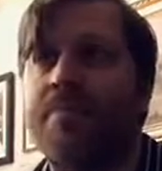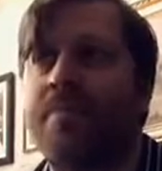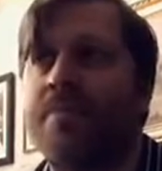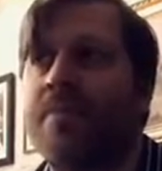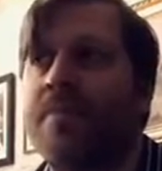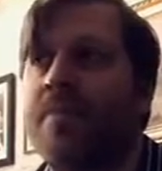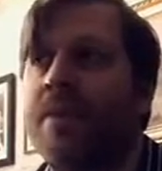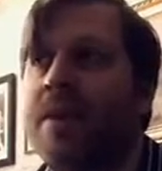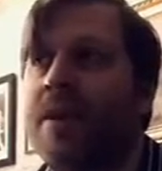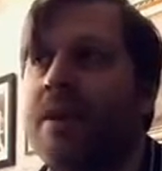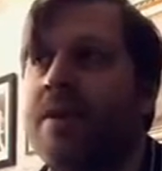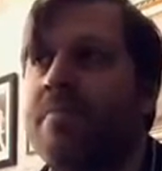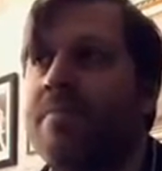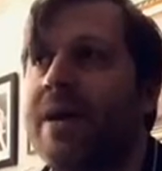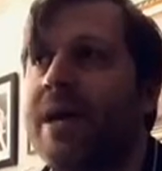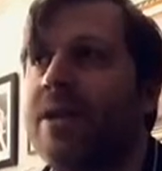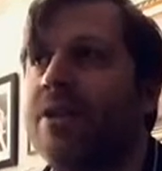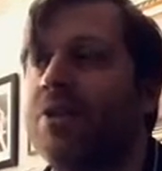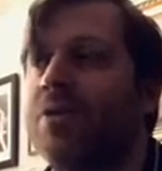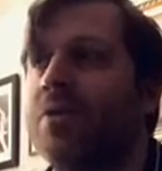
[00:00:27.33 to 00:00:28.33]
Thinking
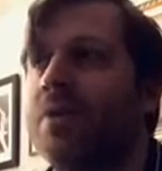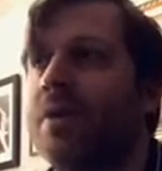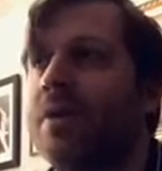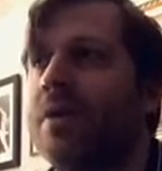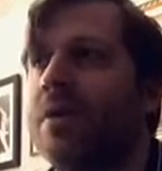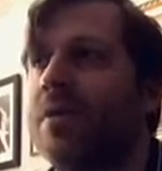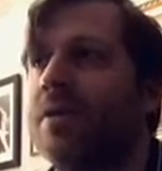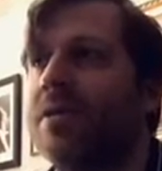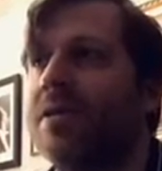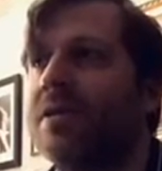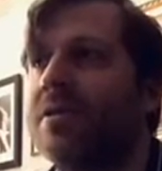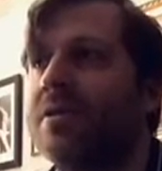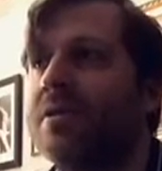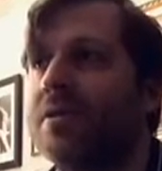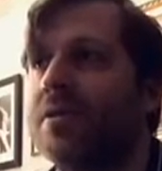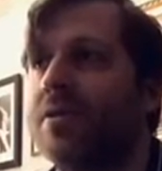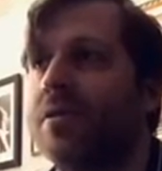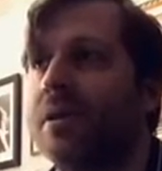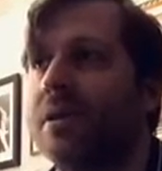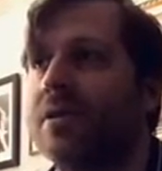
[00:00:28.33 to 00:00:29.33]
back to when distance
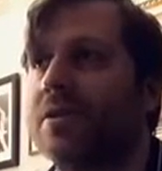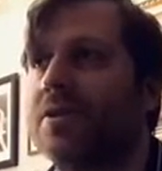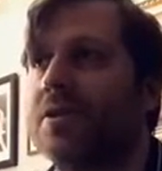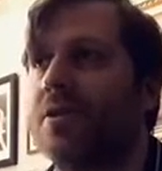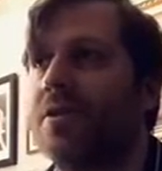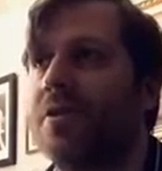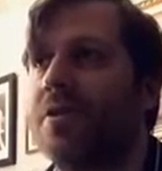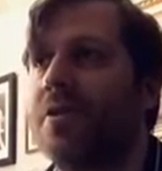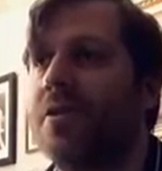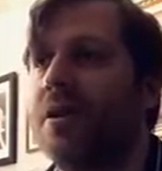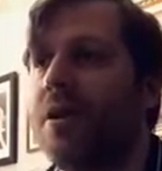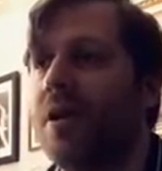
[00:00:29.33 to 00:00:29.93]
learning started,